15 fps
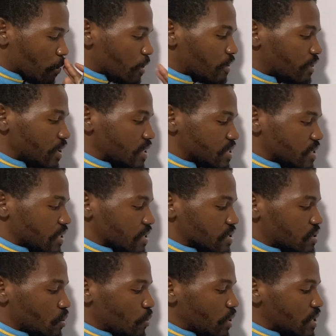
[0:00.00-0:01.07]
reasoning.
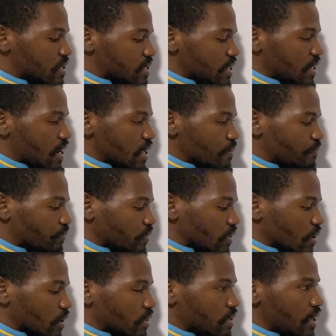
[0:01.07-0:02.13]
So we say that
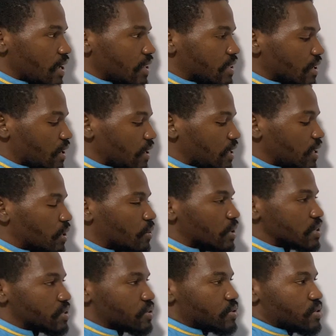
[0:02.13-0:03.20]
theta
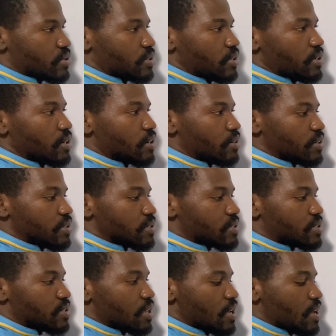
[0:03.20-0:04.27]
equals 30
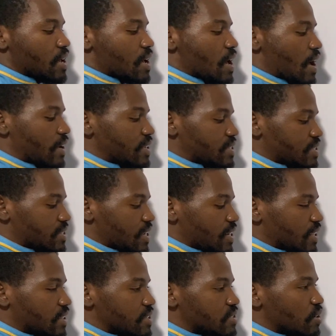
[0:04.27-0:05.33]
degrees. And the side
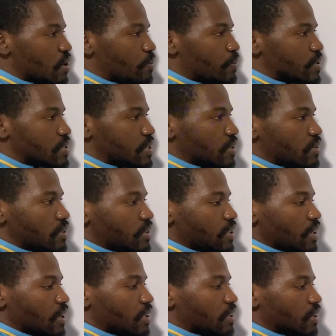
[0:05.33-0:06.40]
that is opposite to
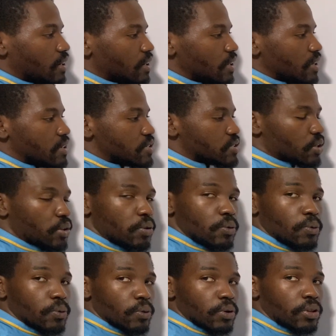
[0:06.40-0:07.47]
theta is
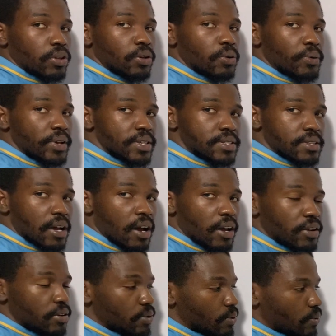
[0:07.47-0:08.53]
Q. Q is
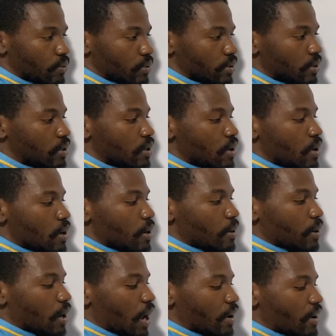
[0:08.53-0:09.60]
unknown,
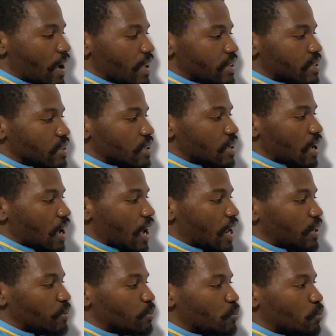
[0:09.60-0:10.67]
right?
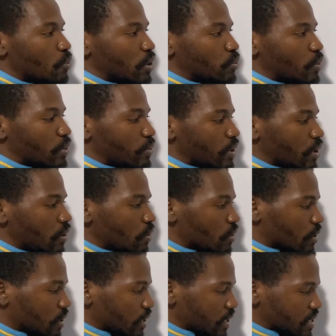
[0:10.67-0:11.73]
And when we
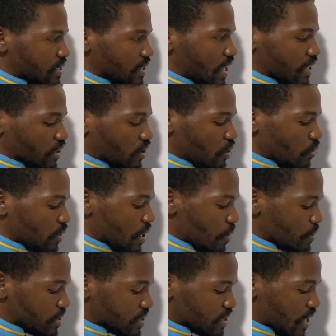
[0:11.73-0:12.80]
look, it's not Q that
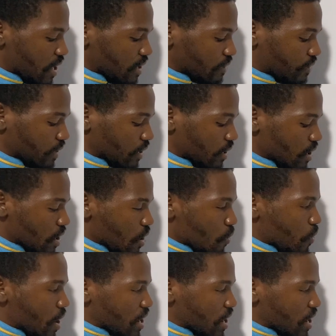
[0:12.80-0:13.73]
we're solving, we're